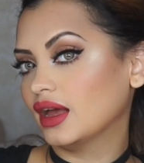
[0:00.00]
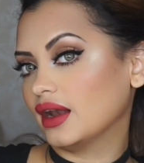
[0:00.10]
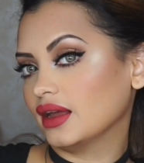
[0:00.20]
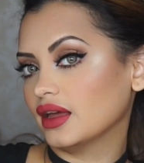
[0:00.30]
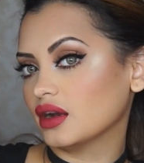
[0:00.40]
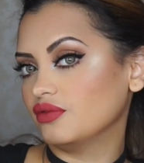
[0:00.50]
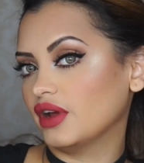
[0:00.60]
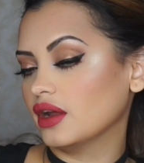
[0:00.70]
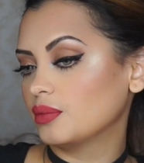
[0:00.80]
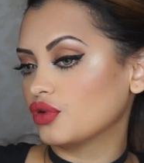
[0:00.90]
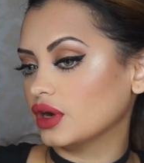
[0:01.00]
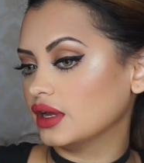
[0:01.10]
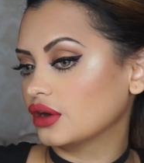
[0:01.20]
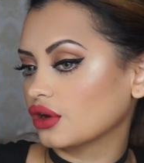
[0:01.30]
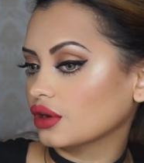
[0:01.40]
And I get a very
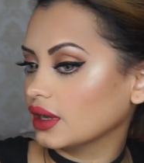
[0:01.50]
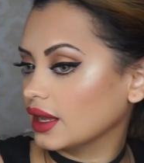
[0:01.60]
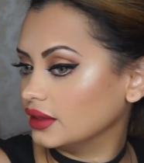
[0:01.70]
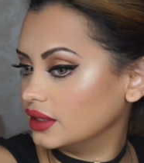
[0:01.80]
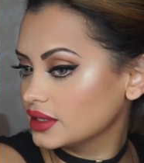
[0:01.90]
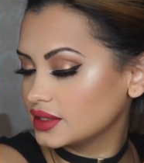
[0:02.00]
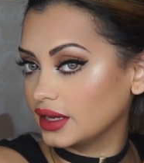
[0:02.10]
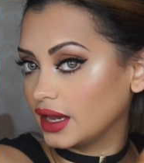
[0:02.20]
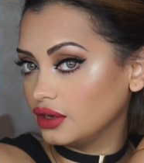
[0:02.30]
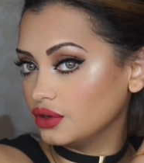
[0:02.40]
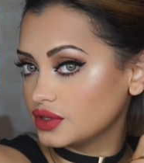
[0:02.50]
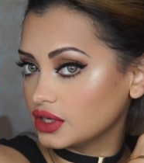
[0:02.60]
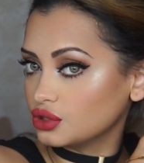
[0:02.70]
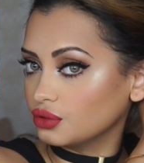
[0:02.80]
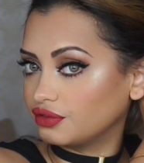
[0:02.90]
pretty curl like this, again
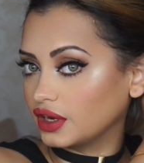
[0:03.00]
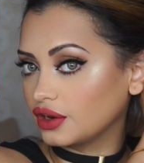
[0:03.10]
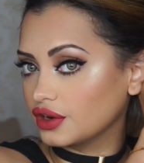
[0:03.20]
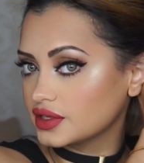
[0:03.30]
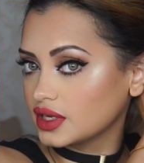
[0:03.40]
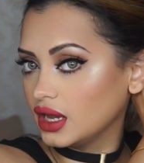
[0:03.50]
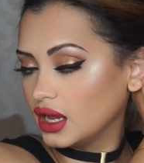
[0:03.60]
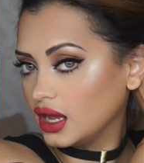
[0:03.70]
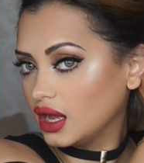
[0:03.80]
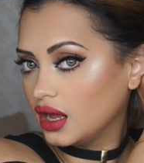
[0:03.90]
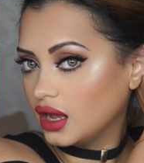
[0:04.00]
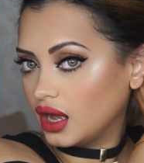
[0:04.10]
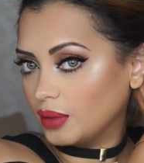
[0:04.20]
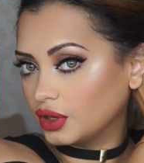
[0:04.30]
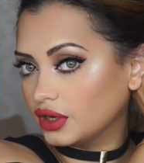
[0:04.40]
using 2 fingers.
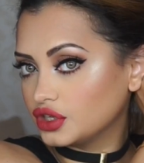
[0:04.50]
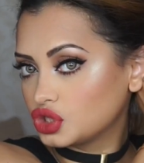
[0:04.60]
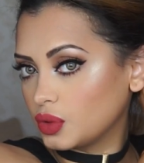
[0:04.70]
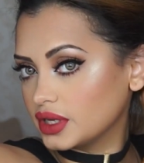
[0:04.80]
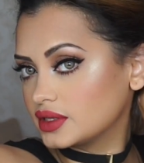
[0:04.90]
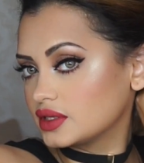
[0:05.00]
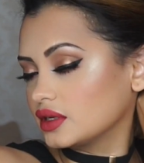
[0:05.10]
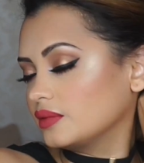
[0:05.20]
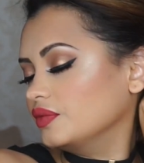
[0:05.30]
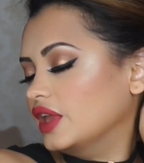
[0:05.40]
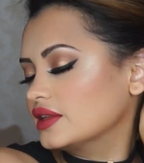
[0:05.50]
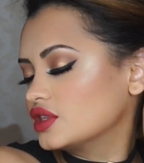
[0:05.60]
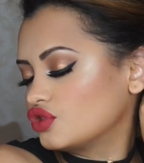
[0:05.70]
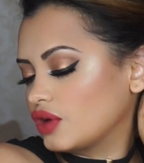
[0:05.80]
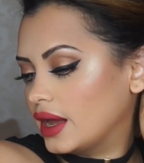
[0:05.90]
I'm going to twist that
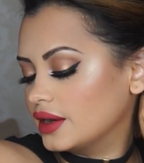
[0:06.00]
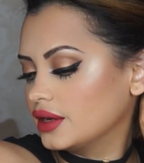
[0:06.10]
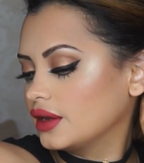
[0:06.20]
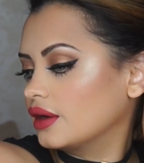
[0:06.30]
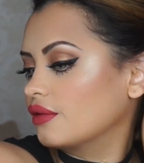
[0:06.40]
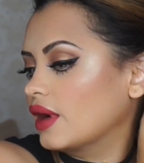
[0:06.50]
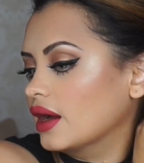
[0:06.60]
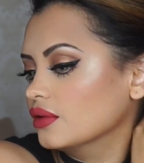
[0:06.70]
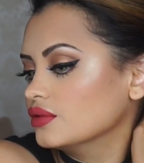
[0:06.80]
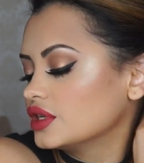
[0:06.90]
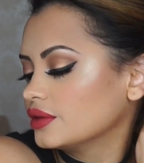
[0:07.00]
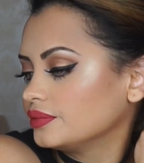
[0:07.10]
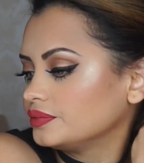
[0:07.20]
strand around,